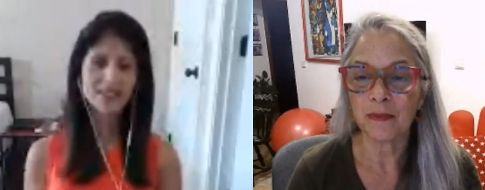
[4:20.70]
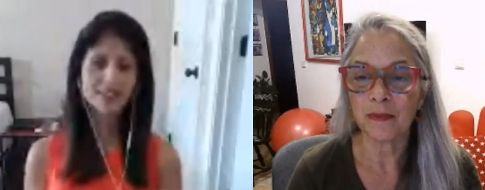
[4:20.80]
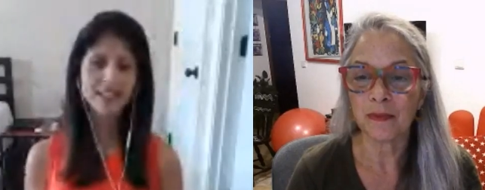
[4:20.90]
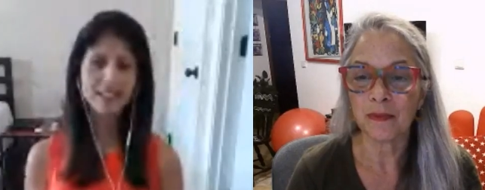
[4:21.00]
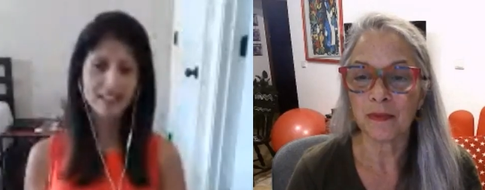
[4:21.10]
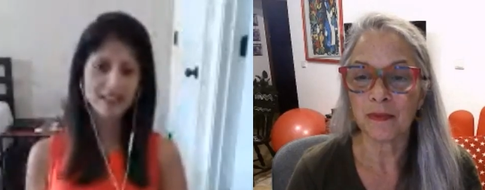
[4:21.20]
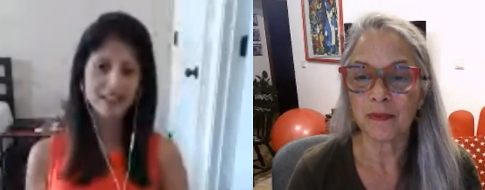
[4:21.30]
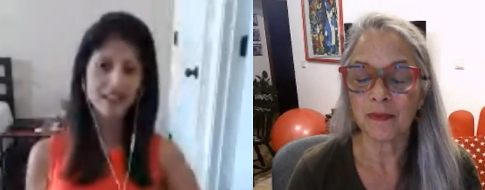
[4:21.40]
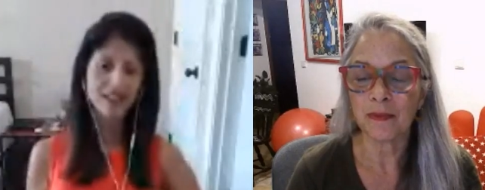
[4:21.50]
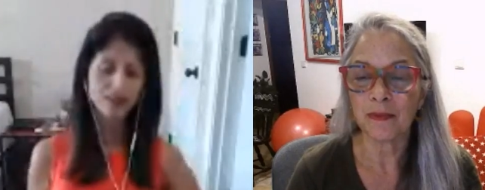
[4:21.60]
Speaker 1: she,
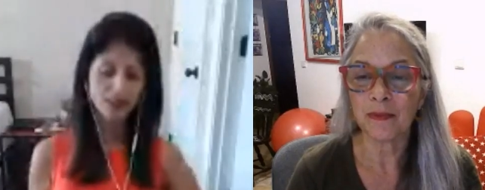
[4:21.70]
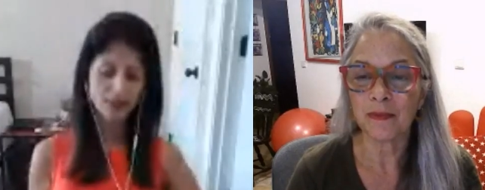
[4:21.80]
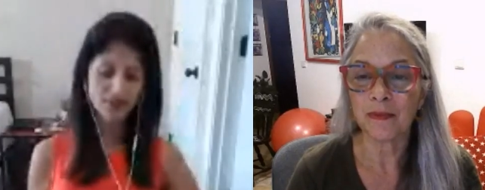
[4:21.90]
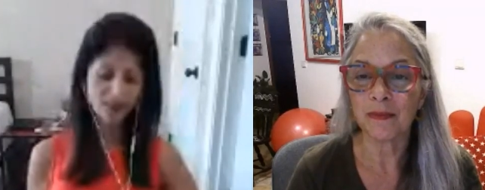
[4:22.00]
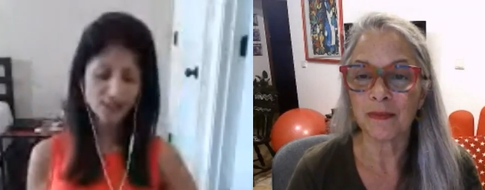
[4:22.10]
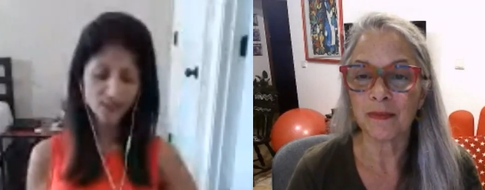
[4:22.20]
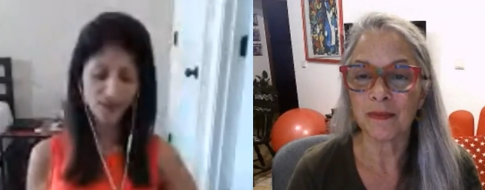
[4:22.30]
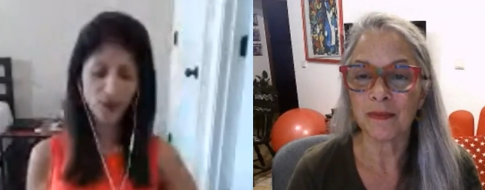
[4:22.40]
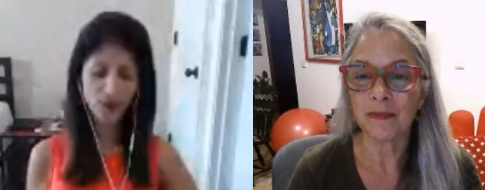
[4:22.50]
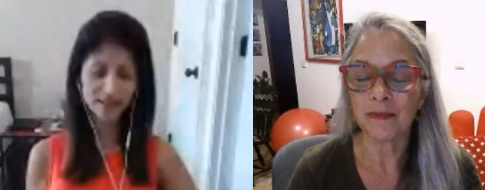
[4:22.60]
for the first
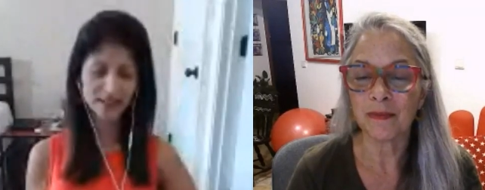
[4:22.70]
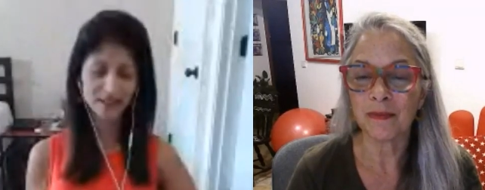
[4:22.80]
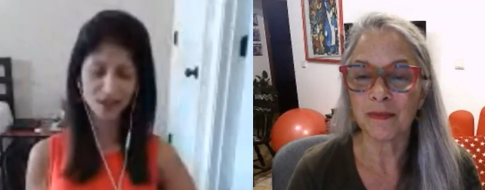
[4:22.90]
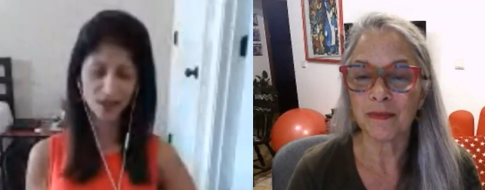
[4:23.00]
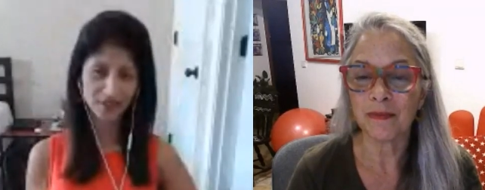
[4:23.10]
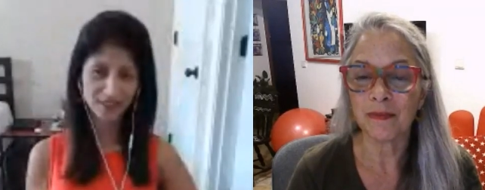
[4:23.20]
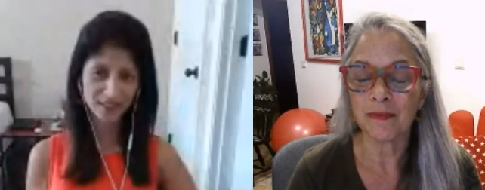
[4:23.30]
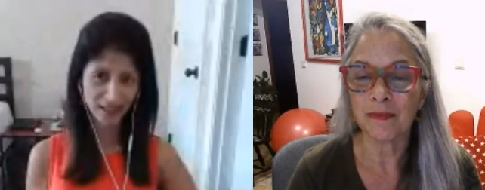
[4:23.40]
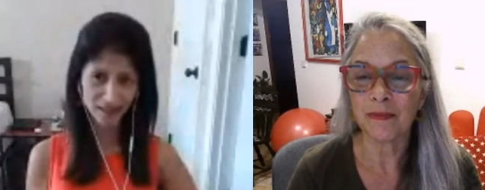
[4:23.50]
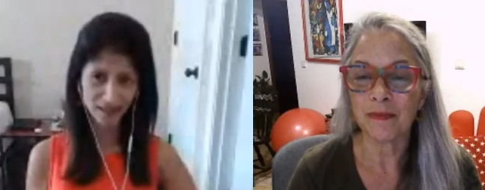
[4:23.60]
4 years of her
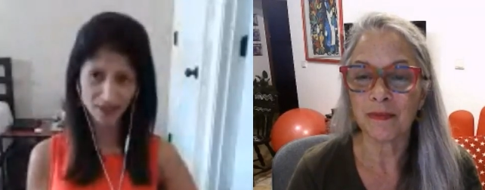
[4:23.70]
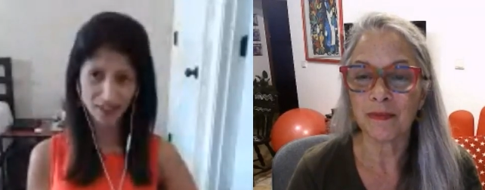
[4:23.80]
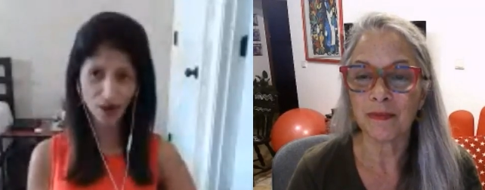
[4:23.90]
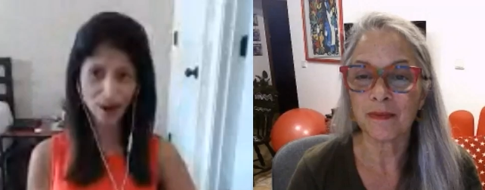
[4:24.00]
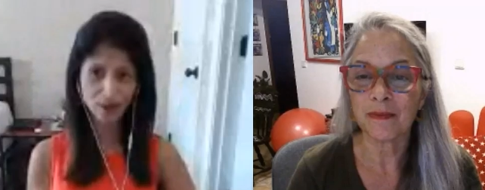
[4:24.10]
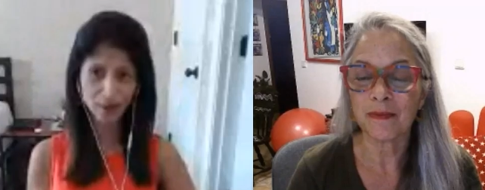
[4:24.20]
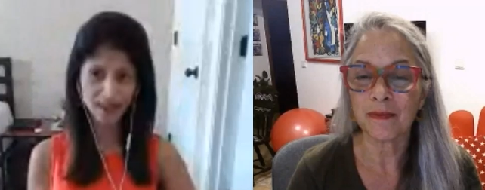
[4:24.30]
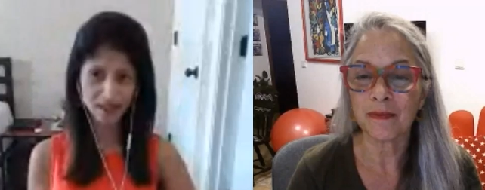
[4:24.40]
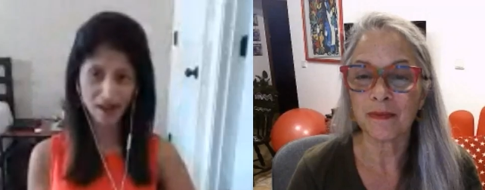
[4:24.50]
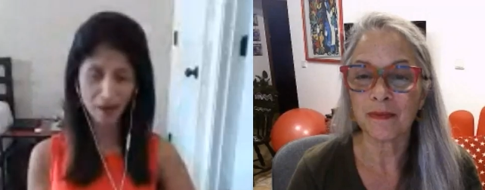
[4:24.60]
life, she
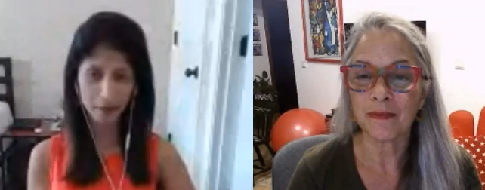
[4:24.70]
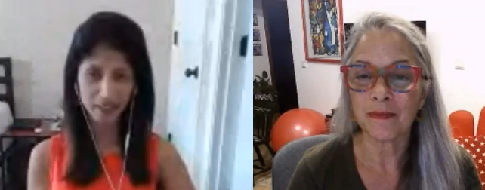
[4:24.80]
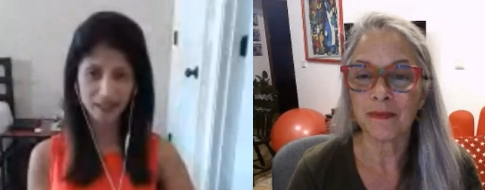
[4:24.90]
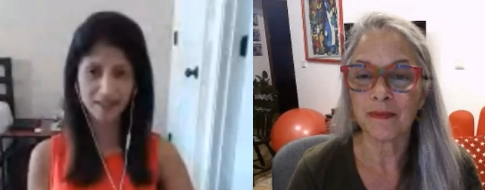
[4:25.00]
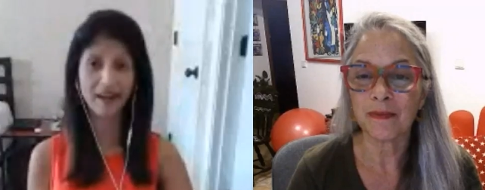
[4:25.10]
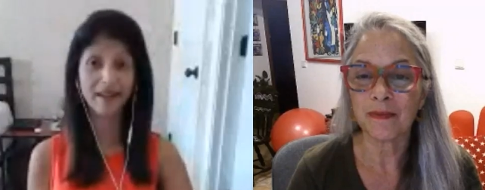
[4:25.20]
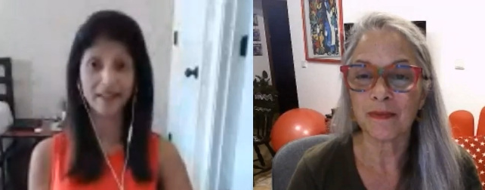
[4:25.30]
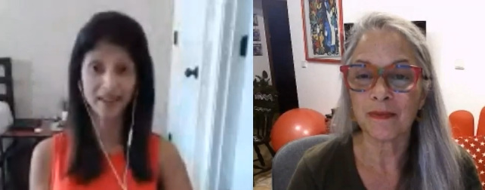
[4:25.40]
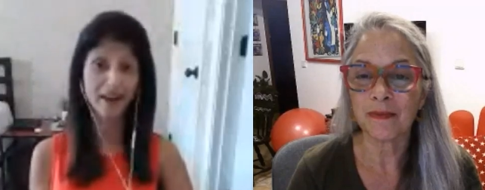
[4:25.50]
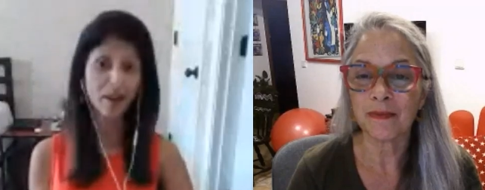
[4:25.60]
always saw me
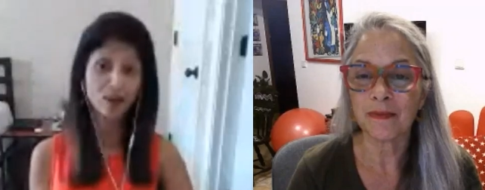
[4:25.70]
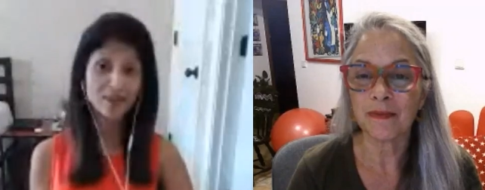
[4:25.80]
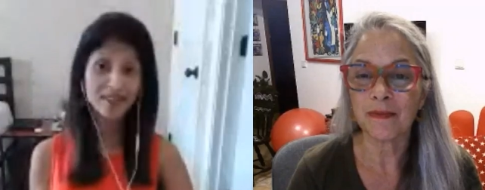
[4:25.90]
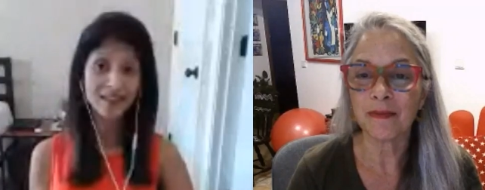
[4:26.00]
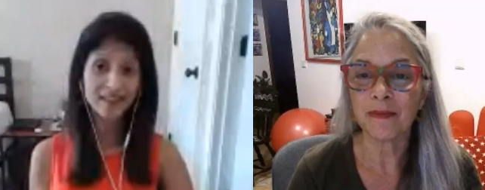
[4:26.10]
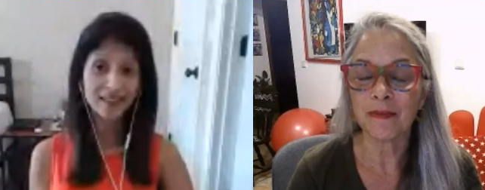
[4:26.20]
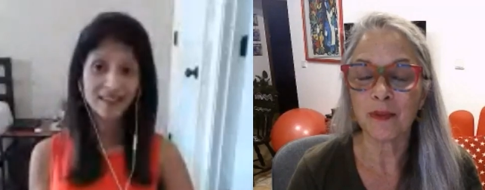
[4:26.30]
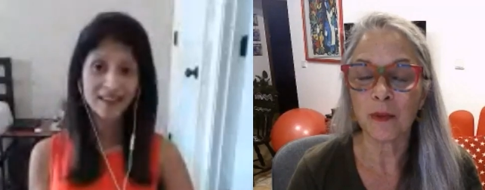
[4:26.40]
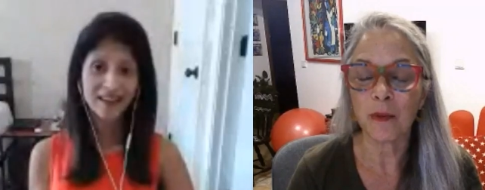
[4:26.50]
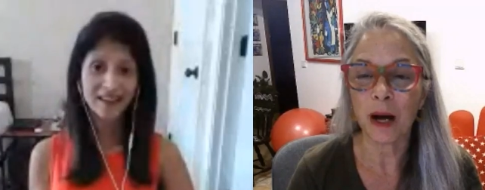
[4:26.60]
lying down.
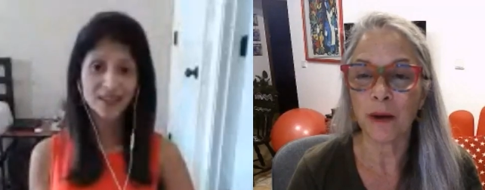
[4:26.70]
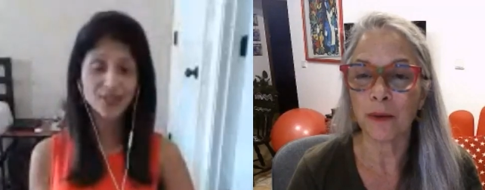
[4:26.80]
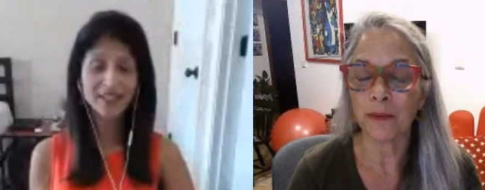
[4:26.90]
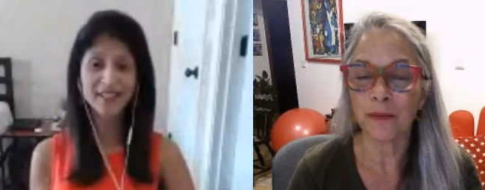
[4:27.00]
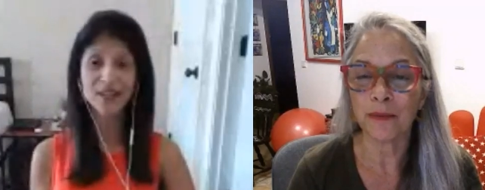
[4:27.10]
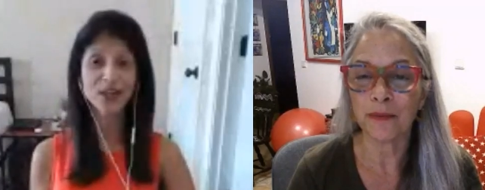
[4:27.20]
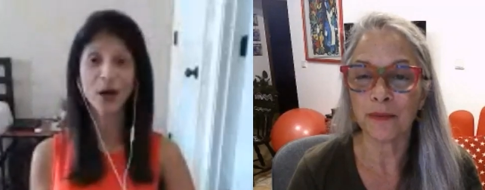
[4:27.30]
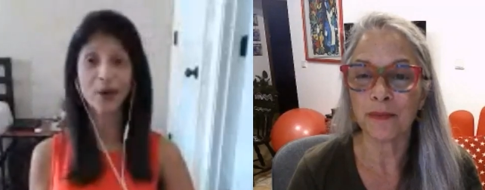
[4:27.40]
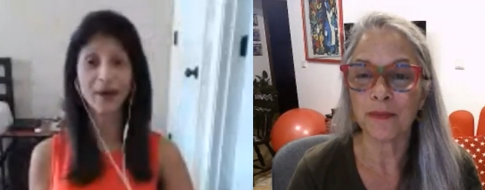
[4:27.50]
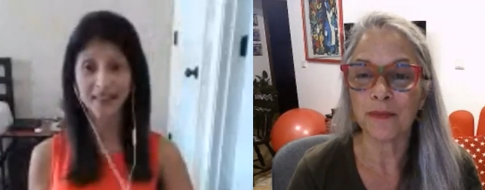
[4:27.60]
Speaker 2: Wow.
Speaker 1: And she didn't
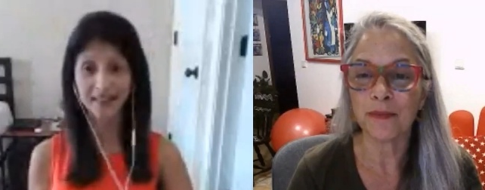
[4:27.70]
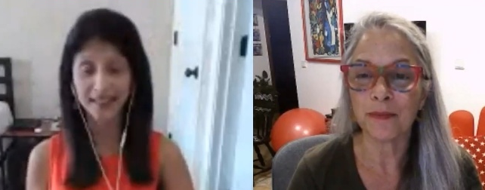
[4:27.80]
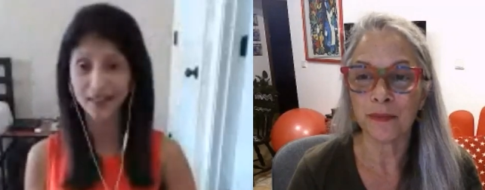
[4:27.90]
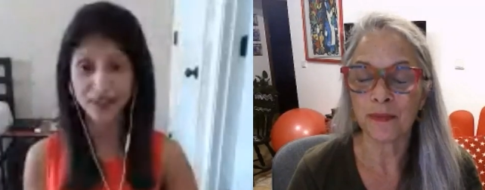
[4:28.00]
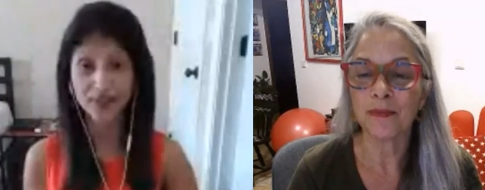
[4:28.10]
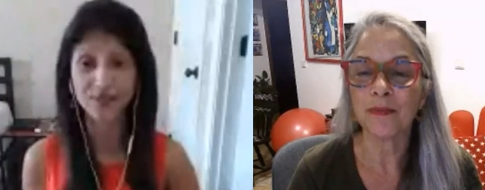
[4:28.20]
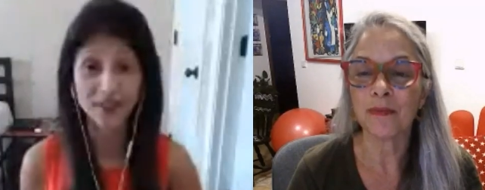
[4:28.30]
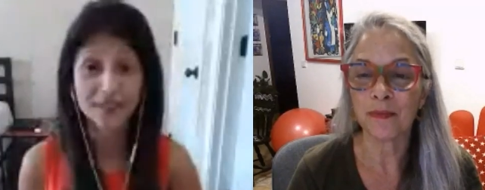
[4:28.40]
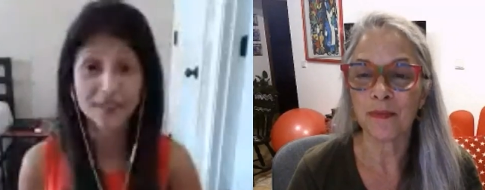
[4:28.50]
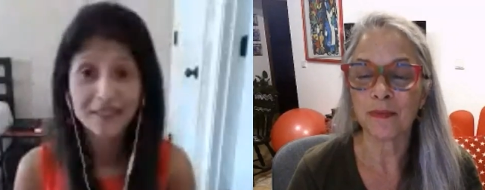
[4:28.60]
know anything
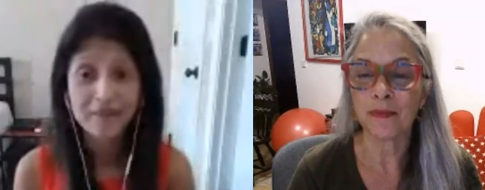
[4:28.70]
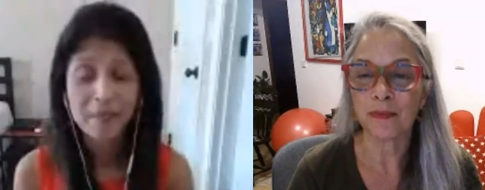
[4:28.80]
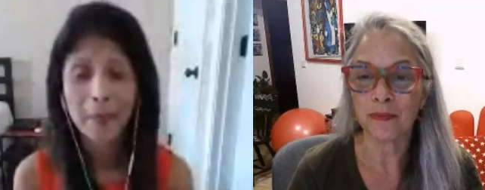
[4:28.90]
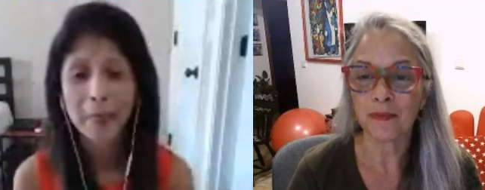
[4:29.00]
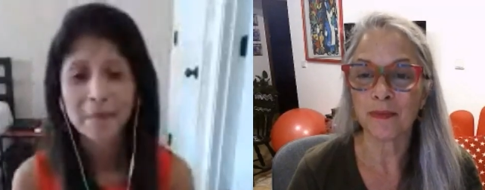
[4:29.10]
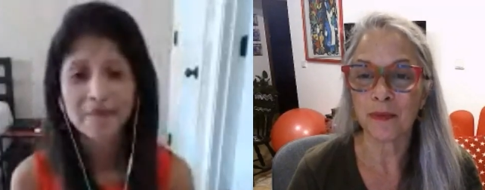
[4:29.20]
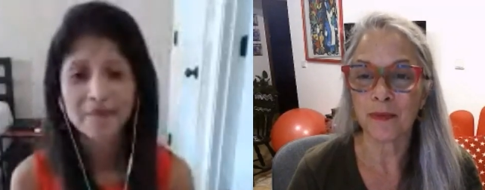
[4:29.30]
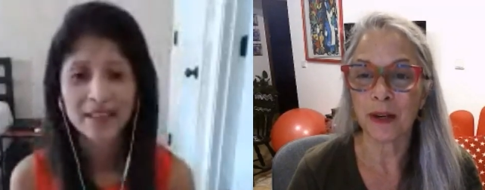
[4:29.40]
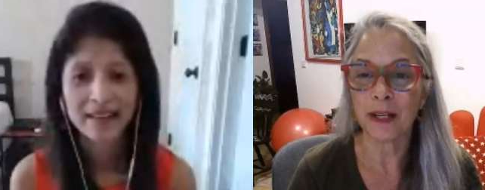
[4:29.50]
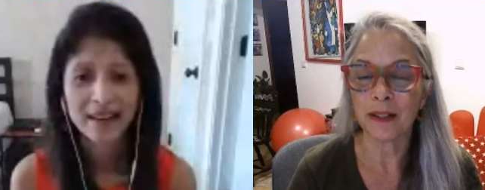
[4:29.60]
different.
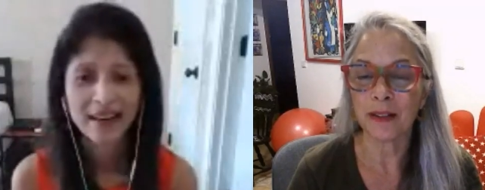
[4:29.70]
Speaker 2: Right.